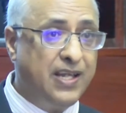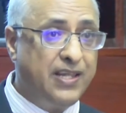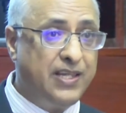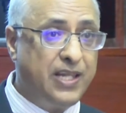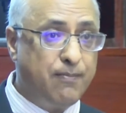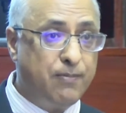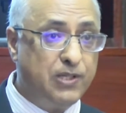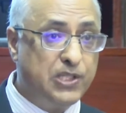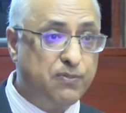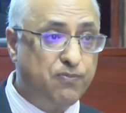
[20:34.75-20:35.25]

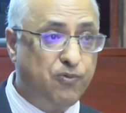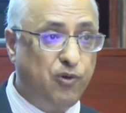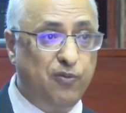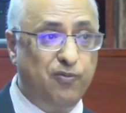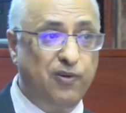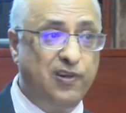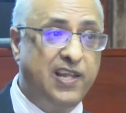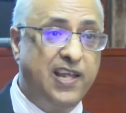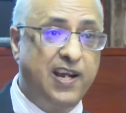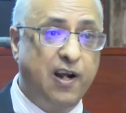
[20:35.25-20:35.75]
they must
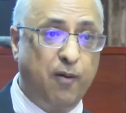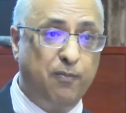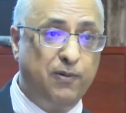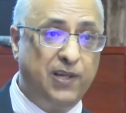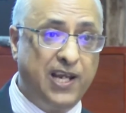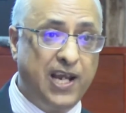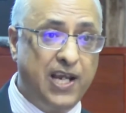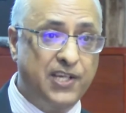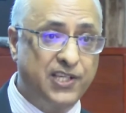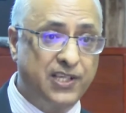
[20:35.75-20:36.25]
fulfill their
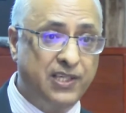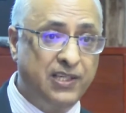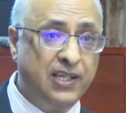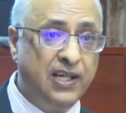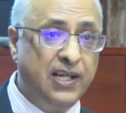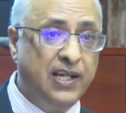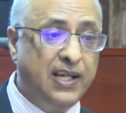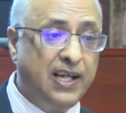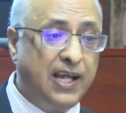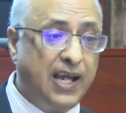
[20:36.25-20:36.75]

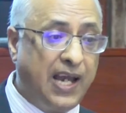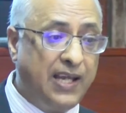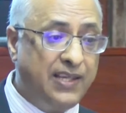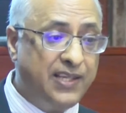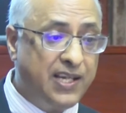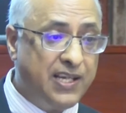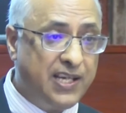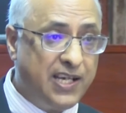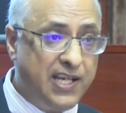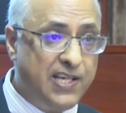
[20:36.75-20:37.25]
obligation,
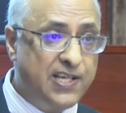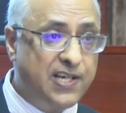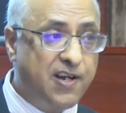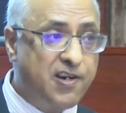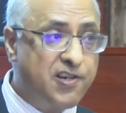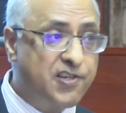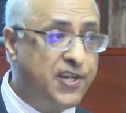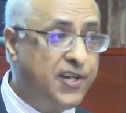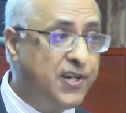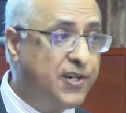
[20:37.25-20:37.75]
and then
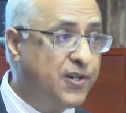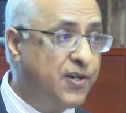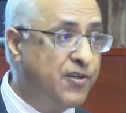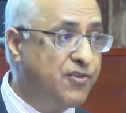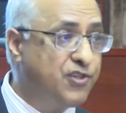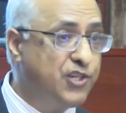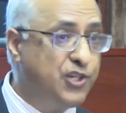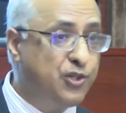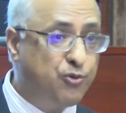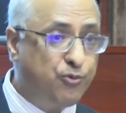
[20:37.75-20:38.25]
encouraging
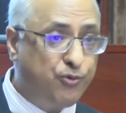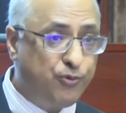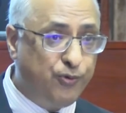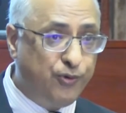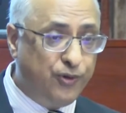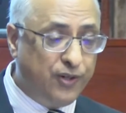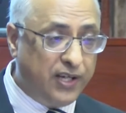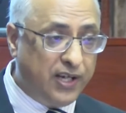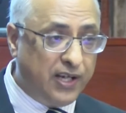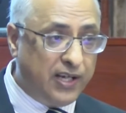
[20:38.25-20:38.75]
country to